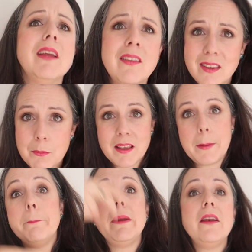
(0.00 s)
it seems
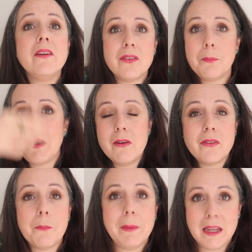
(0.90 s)
like meters and
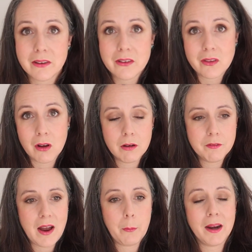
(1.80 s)
meters and meters
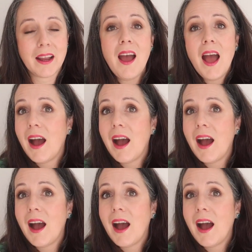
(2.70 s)
of fabric.